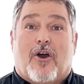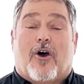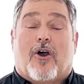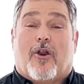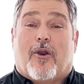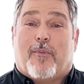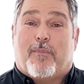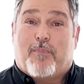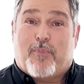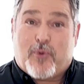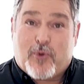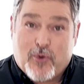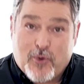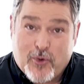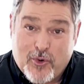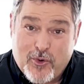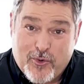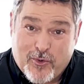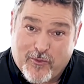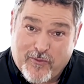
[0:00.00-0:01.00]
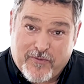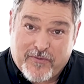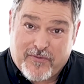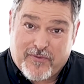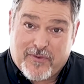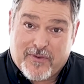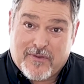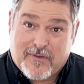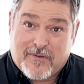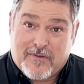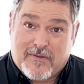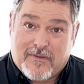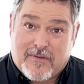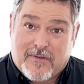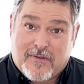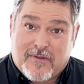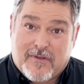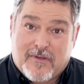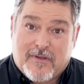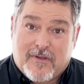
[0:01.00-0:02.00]
are proof
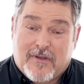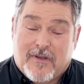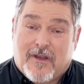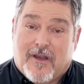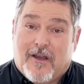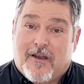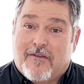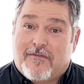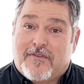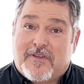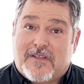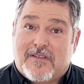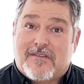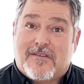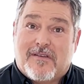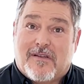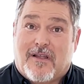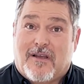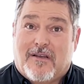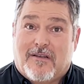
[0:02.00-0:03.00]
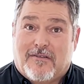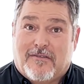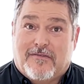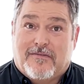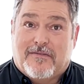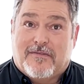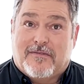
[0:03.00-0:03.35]
of his love.